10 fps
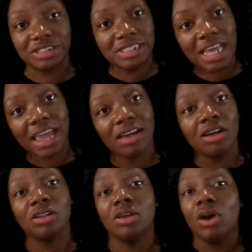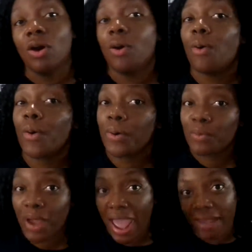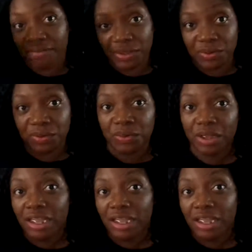sale or what have you.